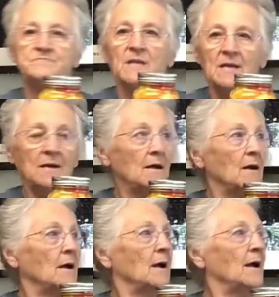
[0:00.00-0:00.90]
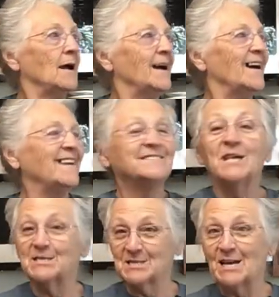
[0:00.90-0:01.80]
Tastes like dessert. It uh,
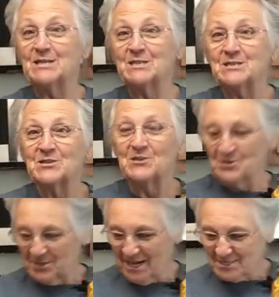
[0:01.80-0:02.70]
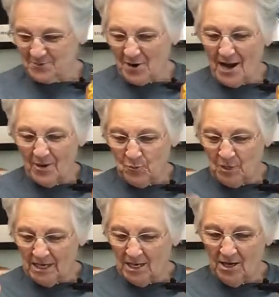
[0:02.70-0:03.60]
tastes like dessert. That's right.
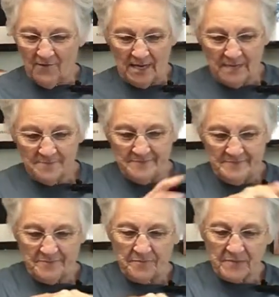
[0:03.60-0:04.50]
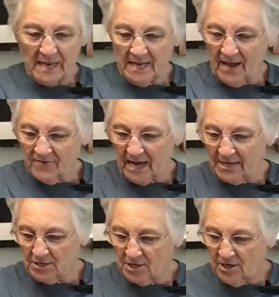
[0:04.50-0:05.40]
We love Delicious. it. And I've
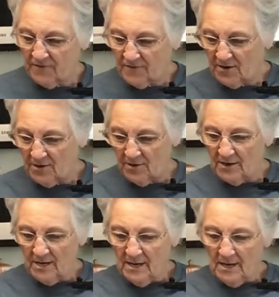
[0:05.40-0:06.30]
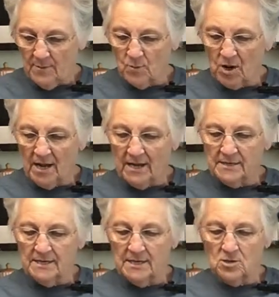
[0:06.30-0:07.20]
got enough uh,
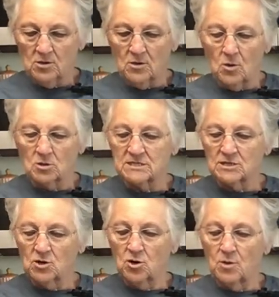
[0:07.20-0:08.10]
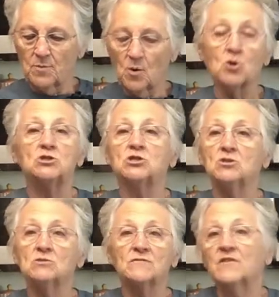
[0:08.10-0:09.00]
brine here or syrup or
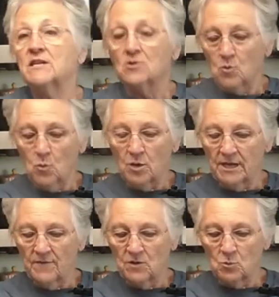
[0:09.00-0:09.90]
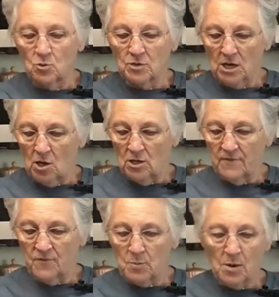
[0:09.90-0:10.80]
juice, vinegar, whatever you want to call
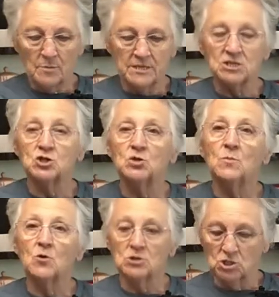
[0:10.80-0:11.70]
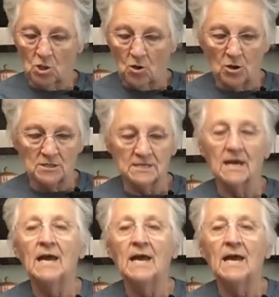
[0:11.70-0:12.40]
it for probably two more jars.